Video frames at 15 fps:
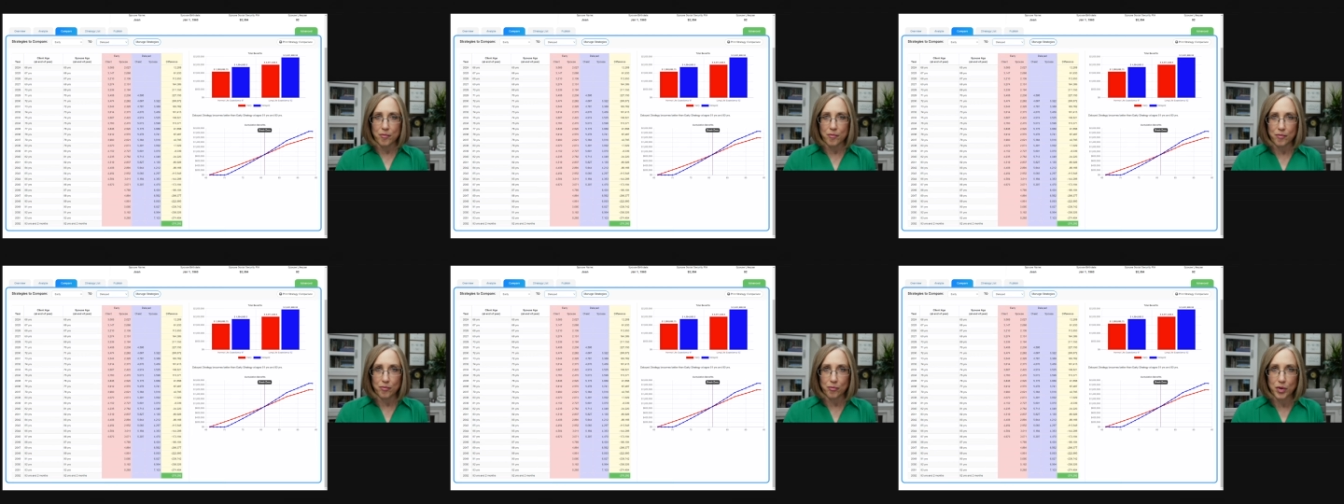
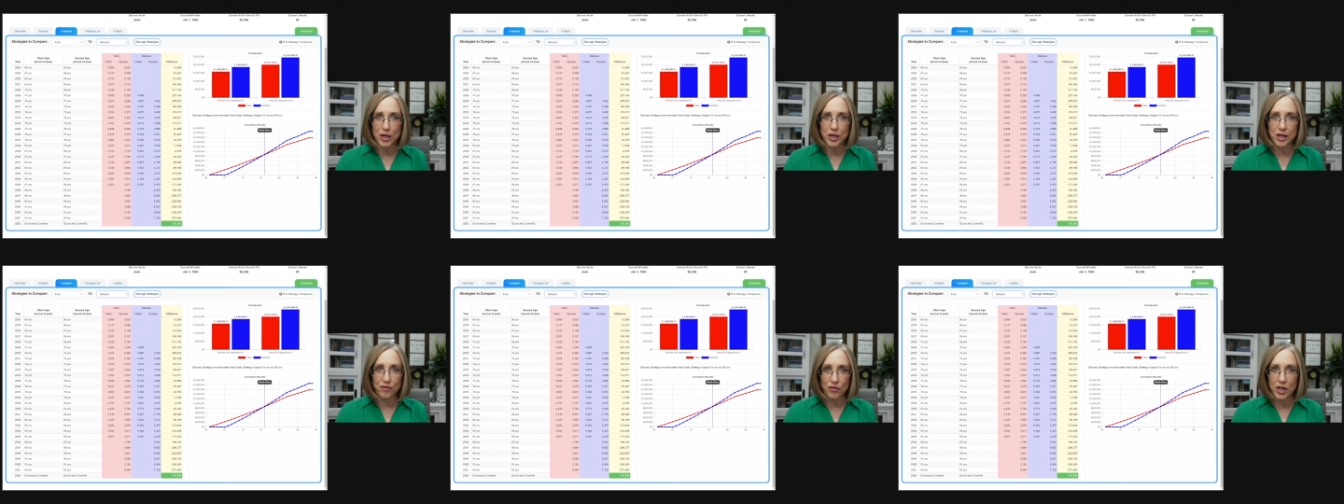
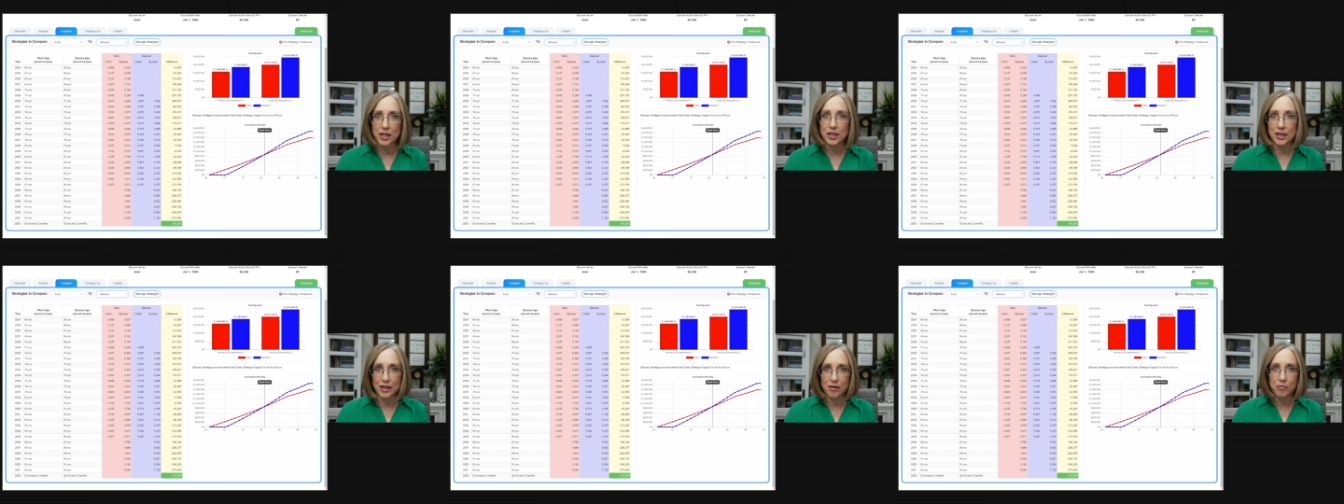if they
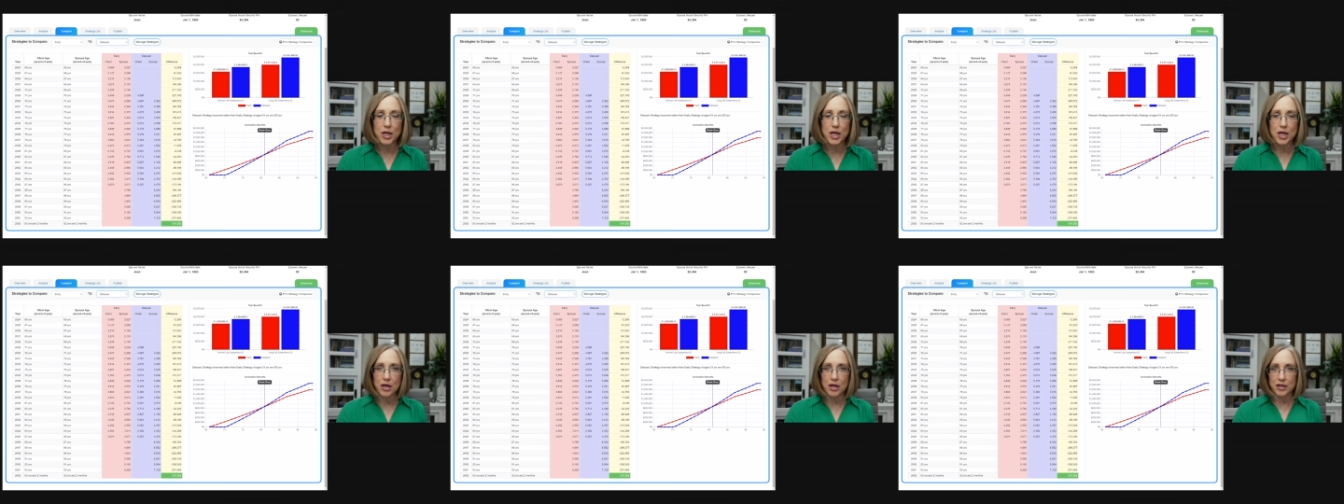live
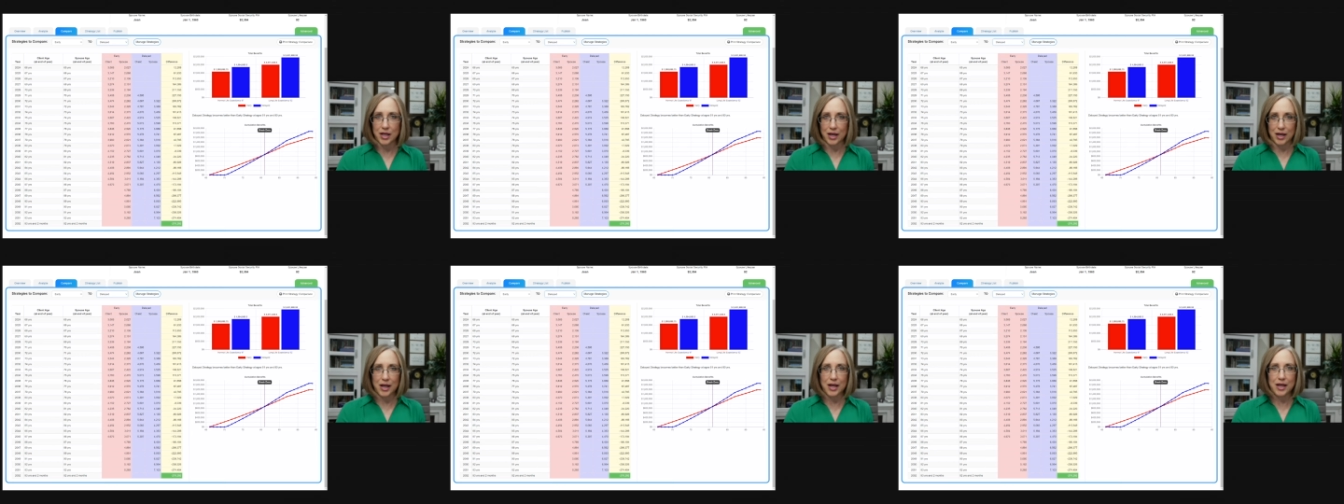beyond
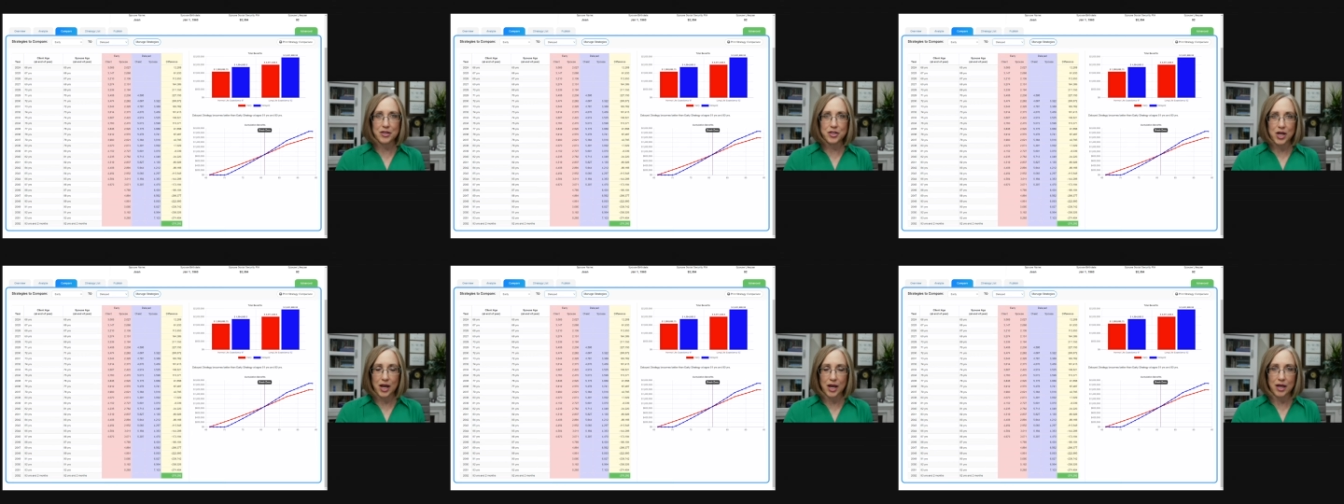that
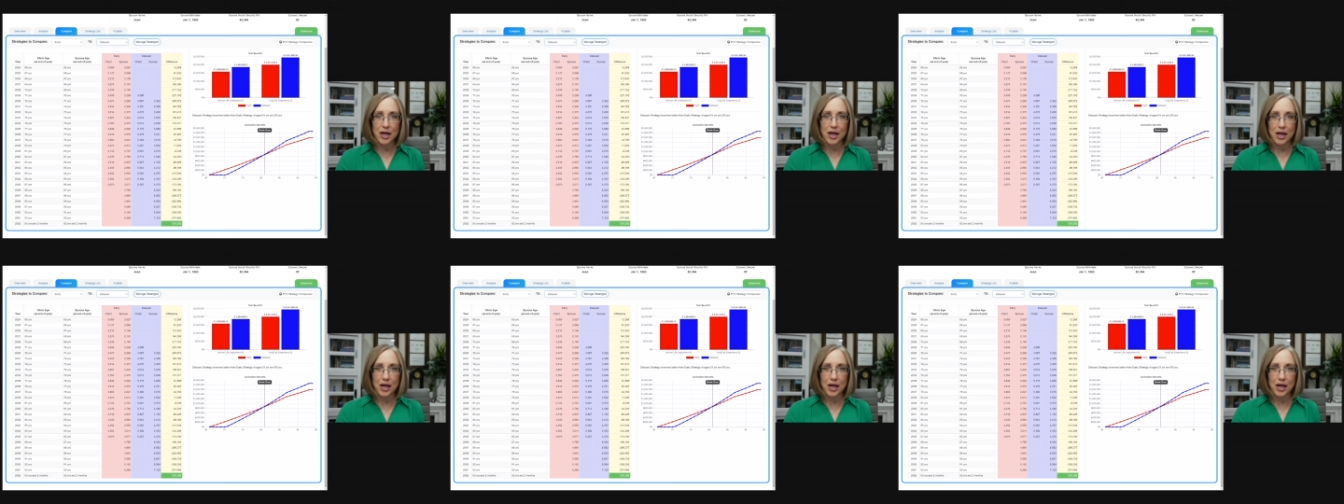age eighty,